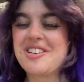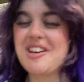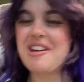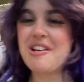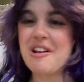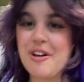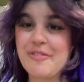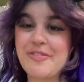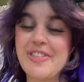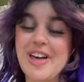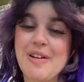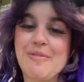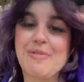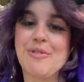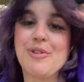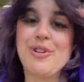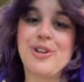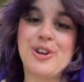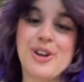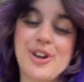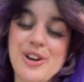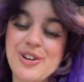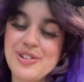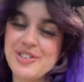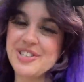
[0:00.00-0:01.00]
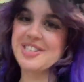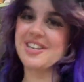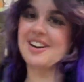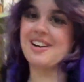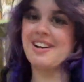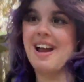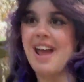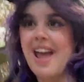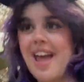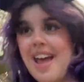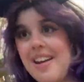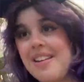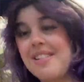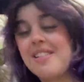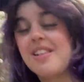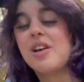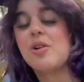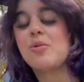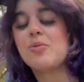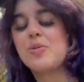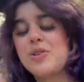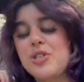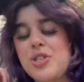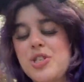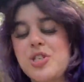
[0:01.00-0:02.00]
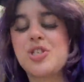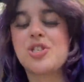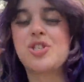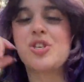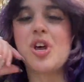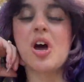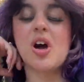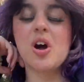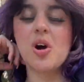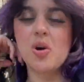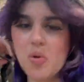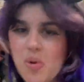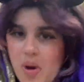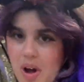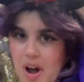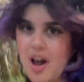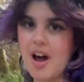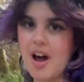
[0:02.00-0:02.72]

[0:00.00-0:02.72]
got off that roller coaster and it was so